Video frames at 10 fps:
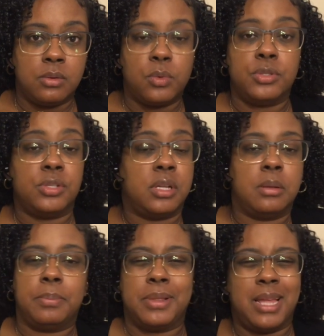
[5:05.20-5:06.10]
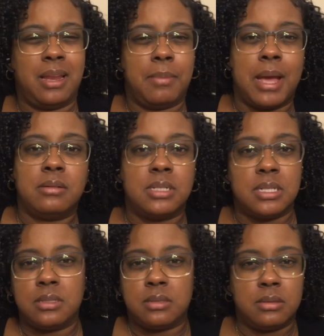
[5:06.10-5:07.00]
or to complain about.
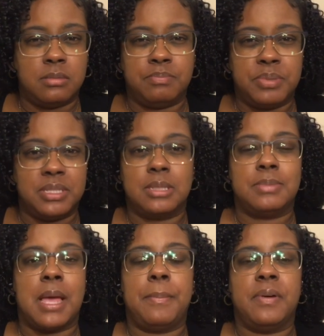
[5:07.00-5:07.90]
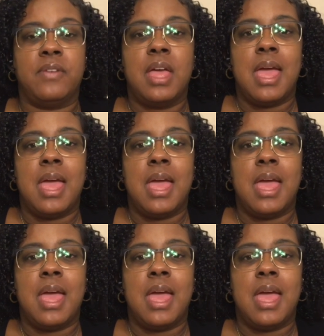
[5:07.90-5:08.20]
Just put some type of